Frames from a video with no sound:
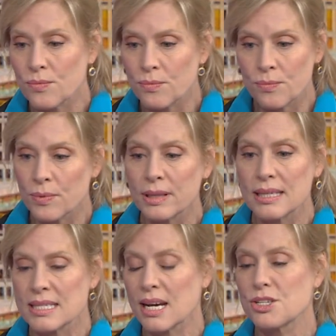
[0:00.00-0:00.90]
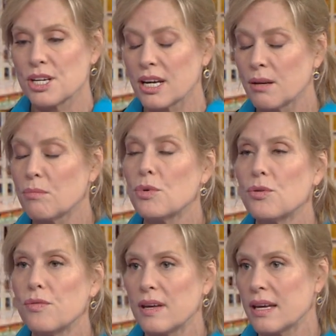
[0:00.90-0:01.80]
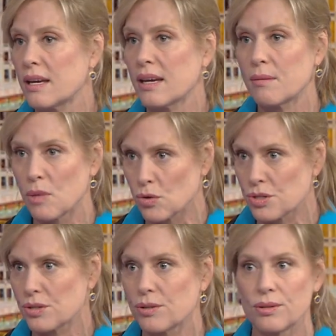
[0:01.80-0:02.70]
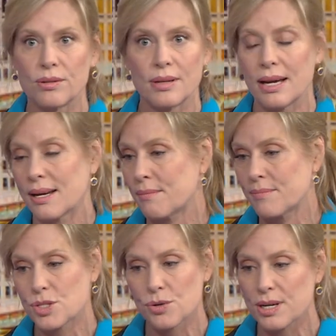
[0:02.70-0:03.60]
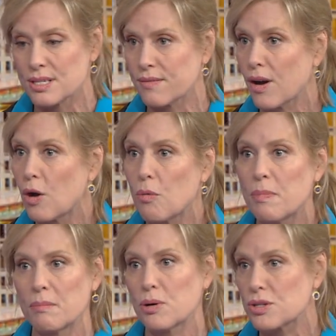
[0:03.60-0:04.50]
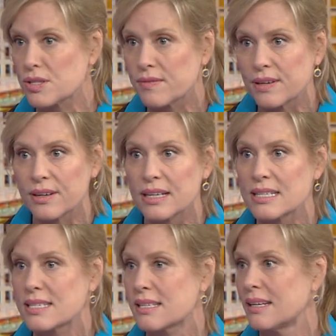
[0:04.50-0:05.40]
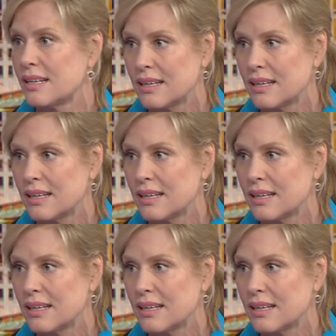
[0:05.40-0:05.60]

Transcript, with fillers: really touching and moving emotional um, stories of hope and perseverance.